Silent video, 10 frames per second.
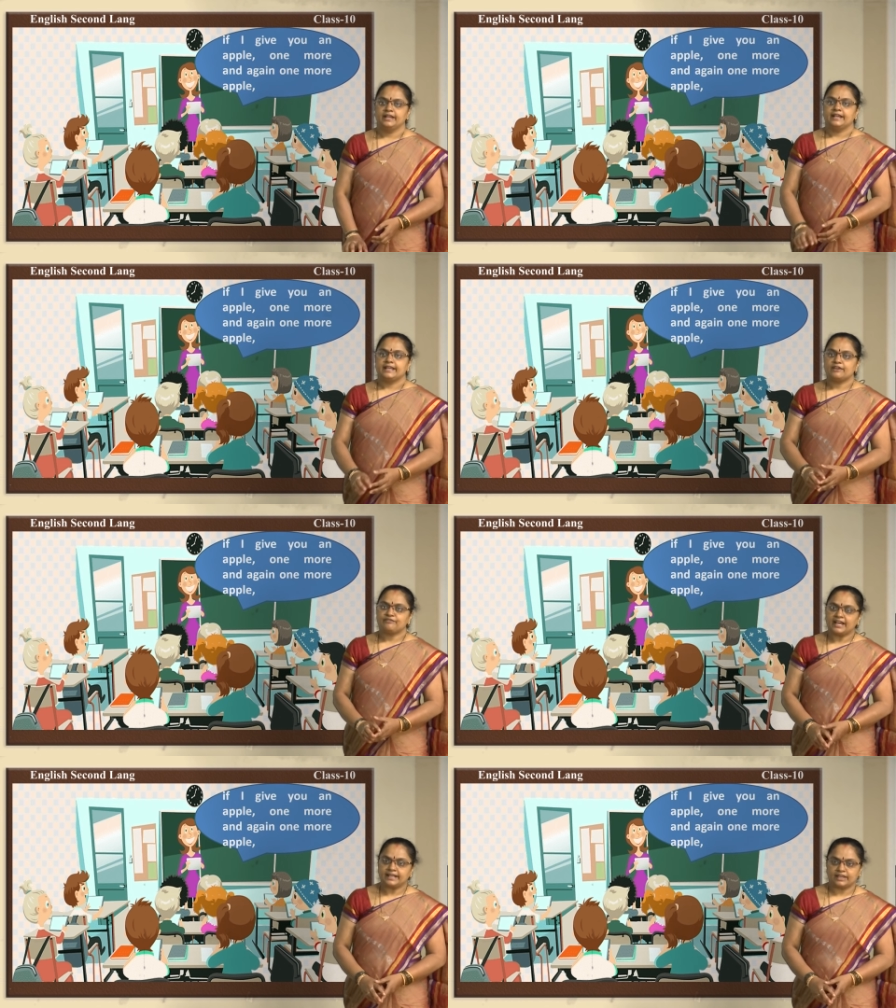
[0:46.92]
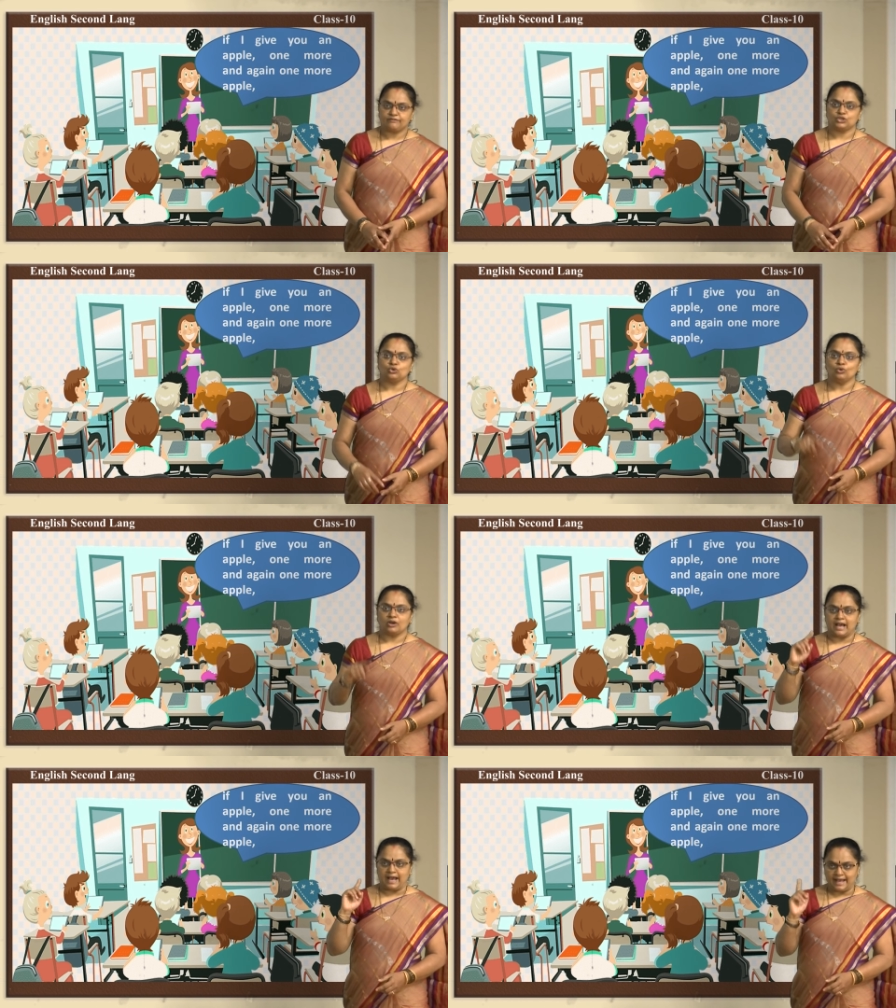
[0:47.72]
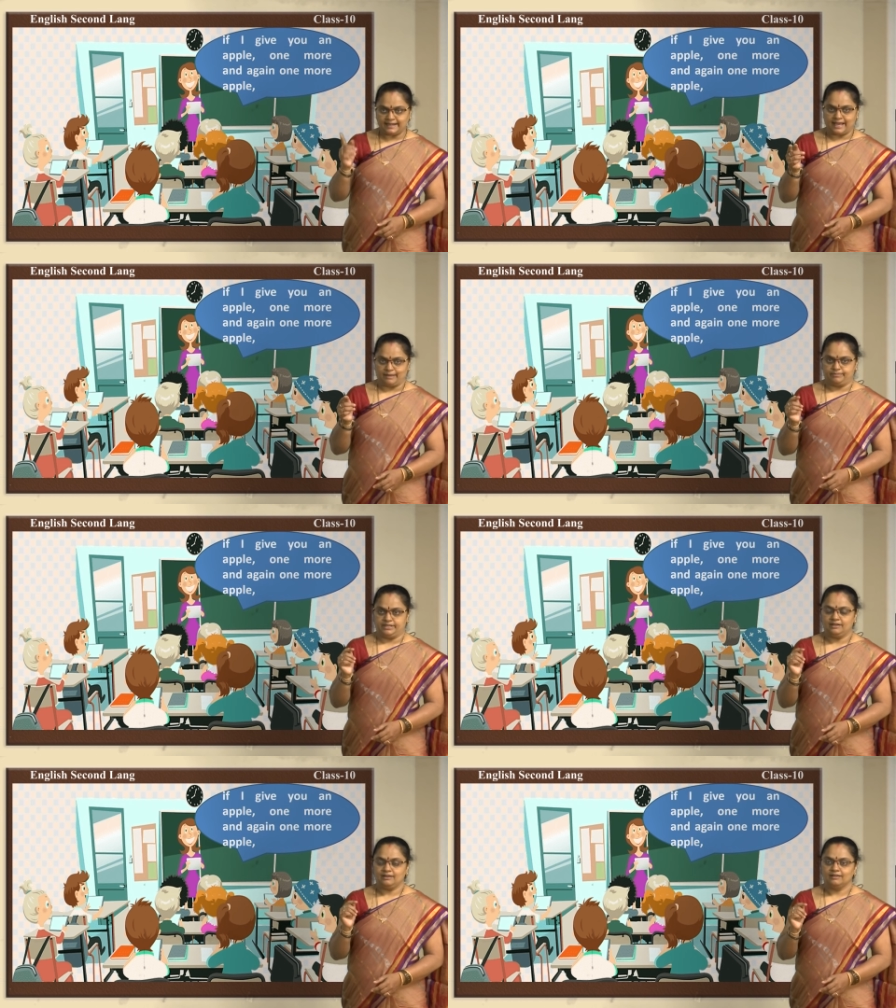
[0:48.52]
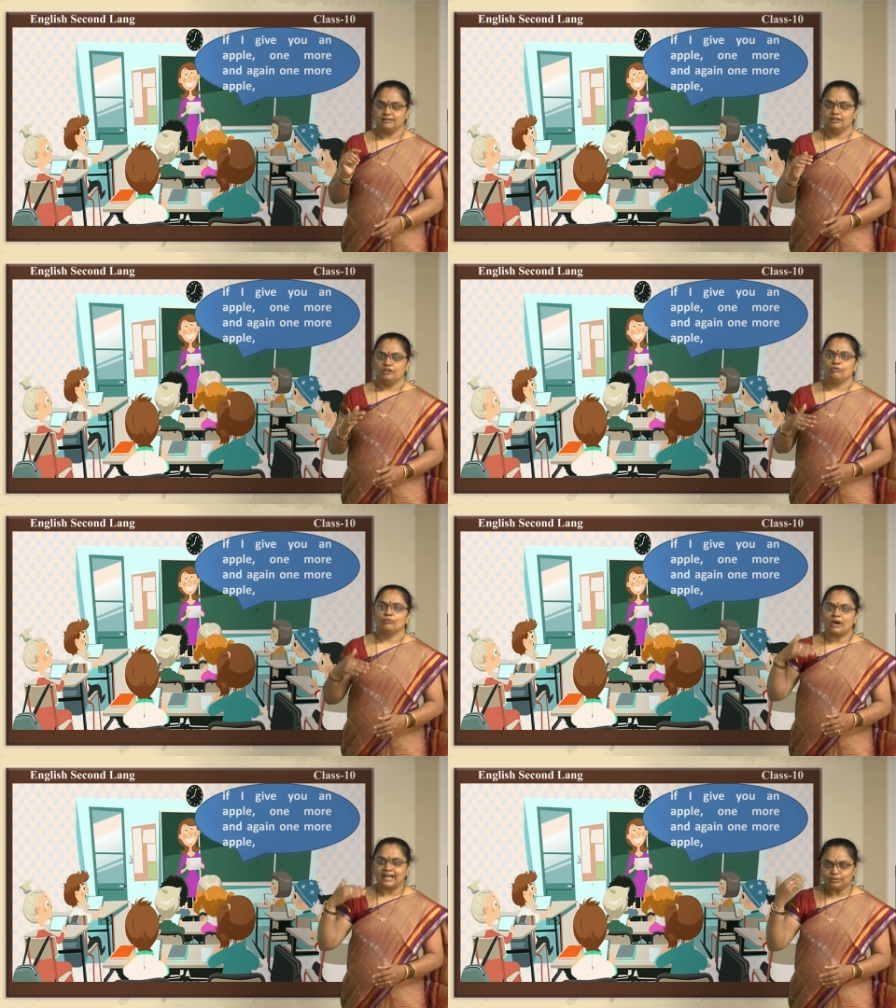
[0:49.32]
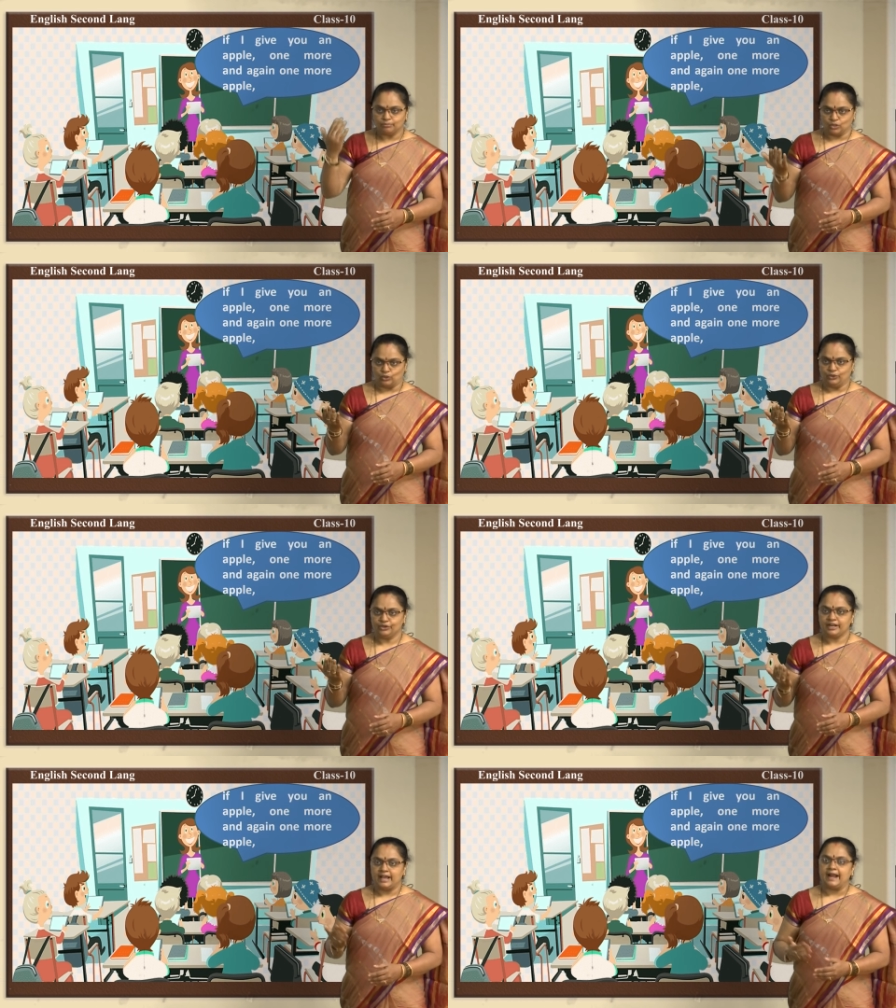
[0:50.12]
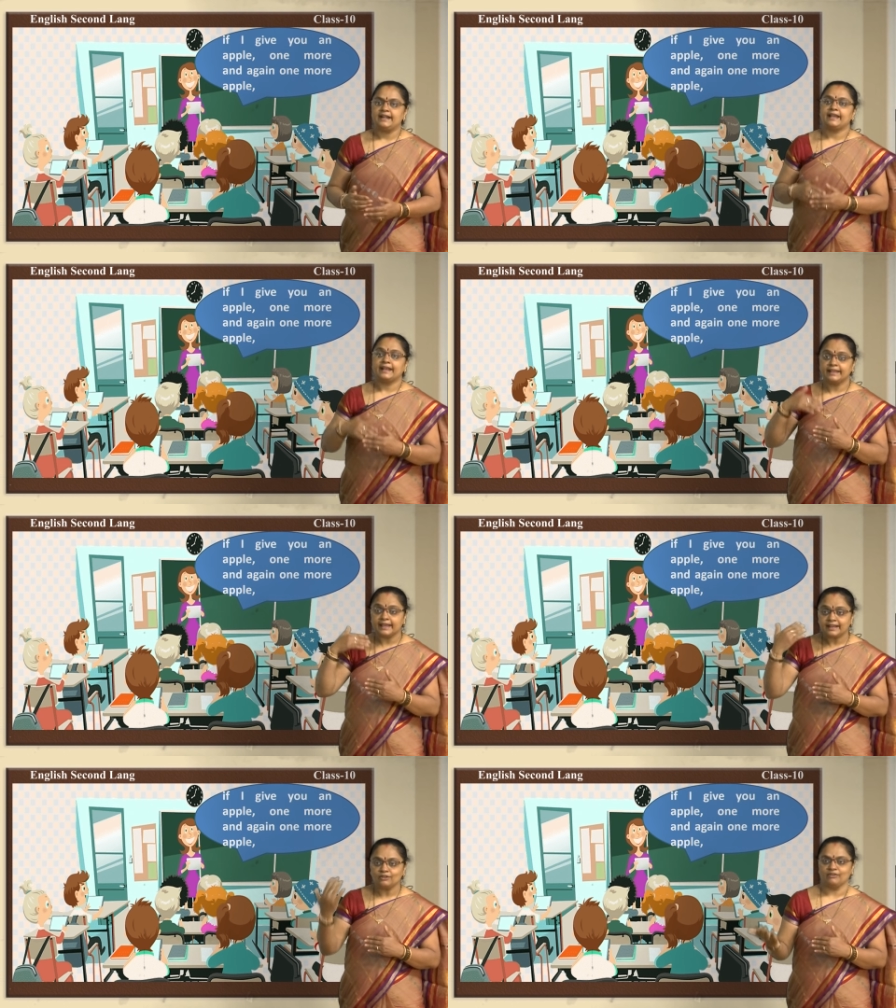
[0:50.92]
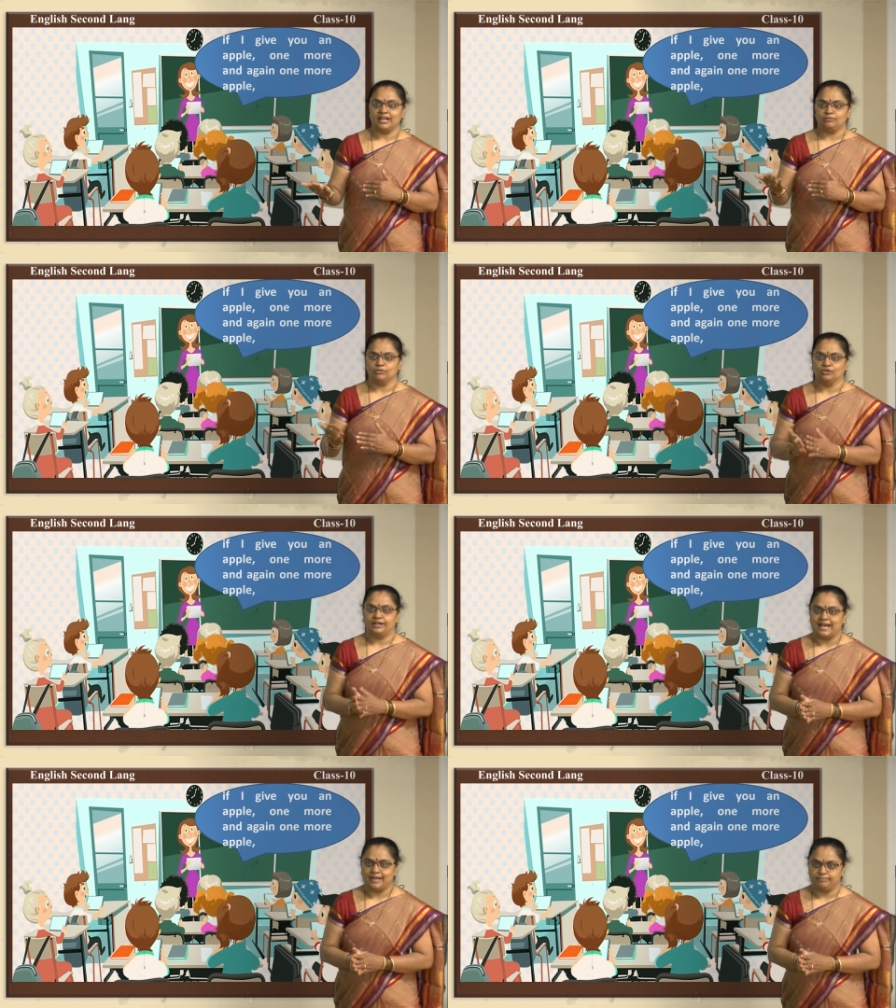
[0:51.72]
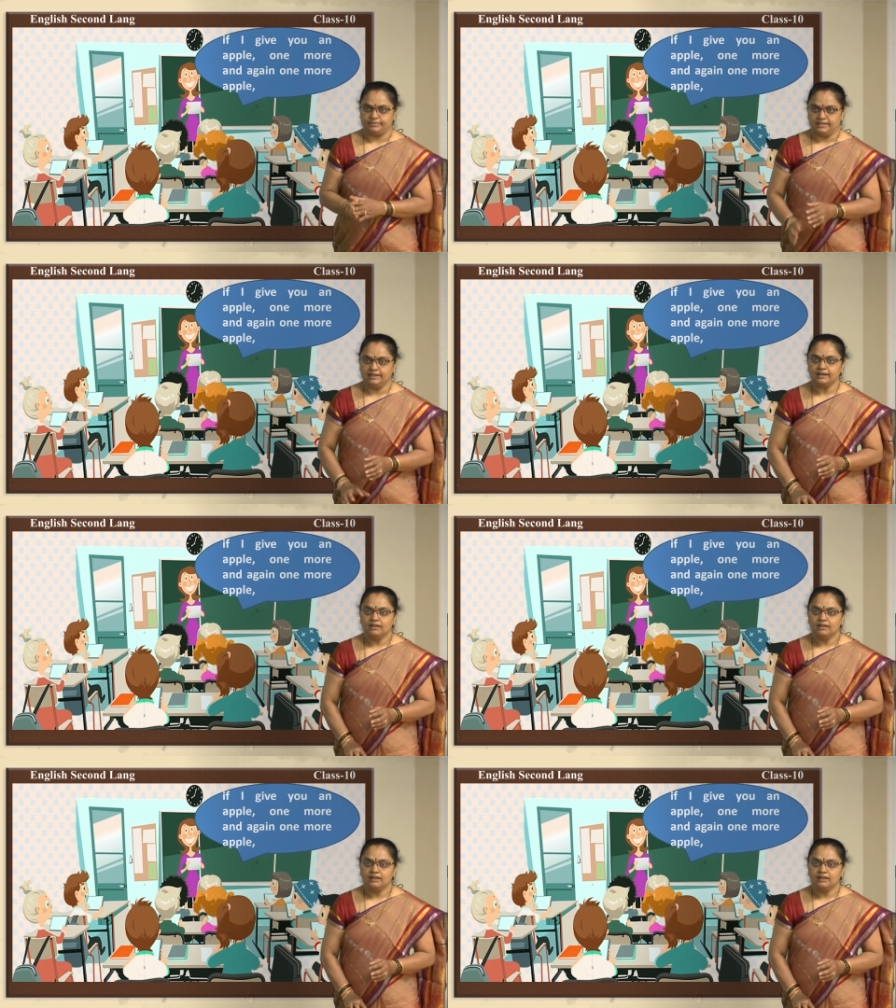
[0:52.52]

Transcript: if I give you an apple, one more and again one more apple,